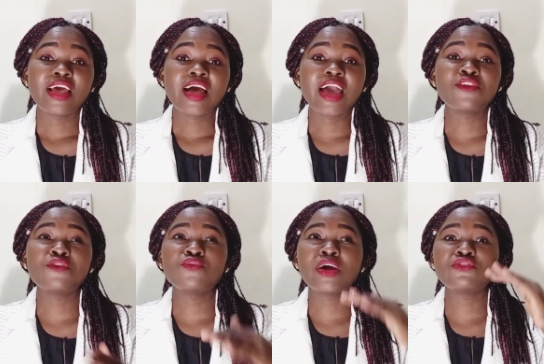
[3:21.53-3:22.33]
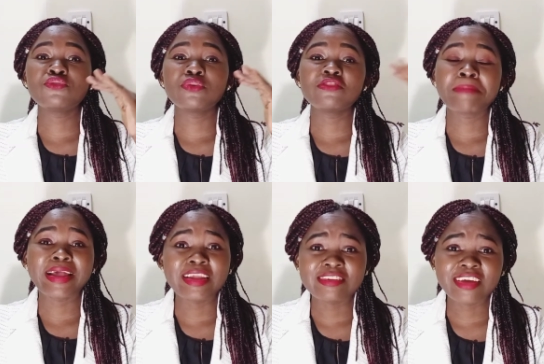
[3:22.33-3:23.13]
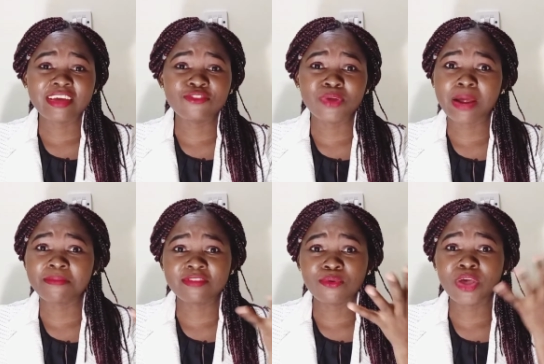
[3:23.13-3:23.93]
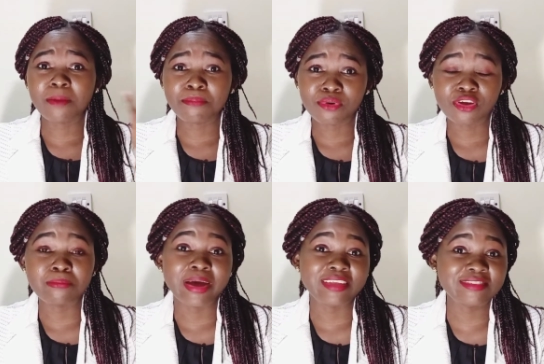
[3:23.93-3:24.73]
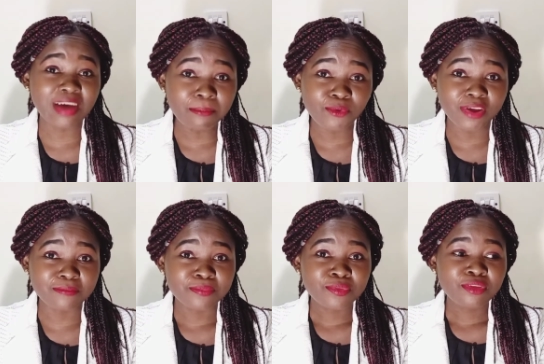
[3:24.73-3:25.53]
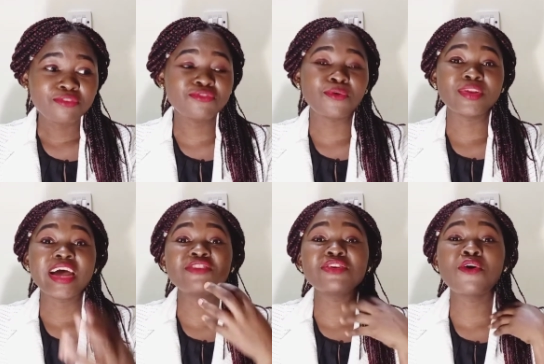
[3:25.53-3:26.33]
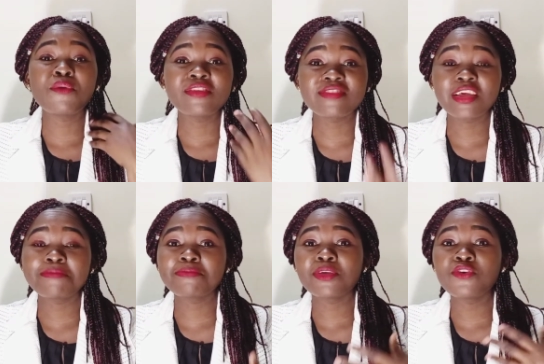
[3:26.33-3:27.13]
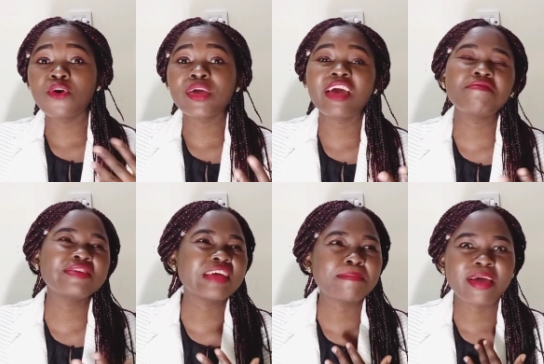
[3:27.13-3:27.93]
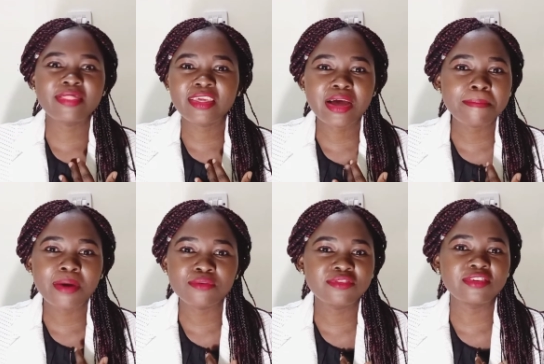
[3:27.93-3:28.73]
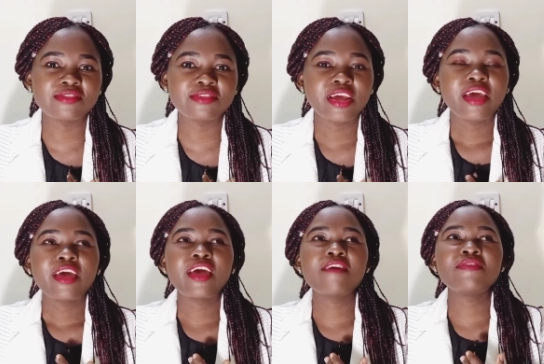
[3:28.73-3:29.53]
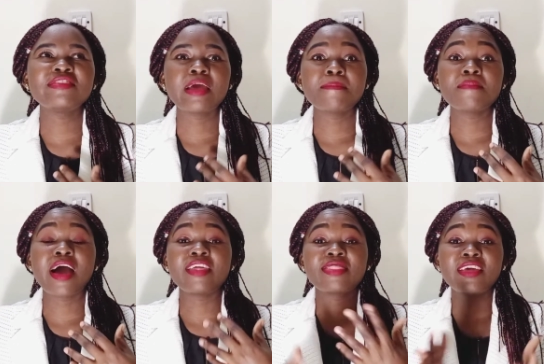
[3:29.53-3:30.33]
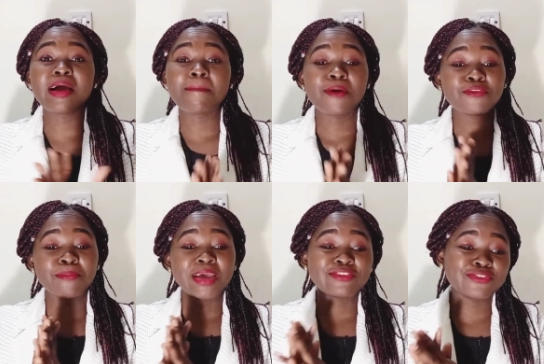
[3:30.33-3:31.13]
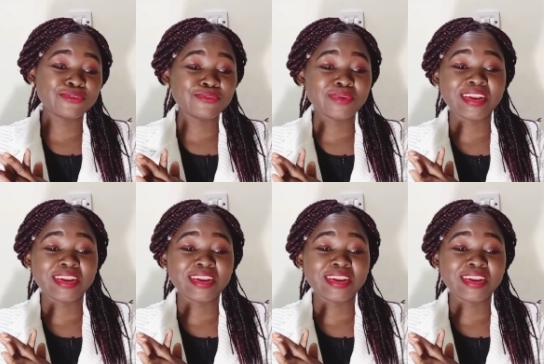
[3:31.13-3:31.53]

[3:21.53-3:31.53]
I don't want to reach my late age when I'm still employed by someone. So that always keeps me going. Every time I think about it, every time I think about my children.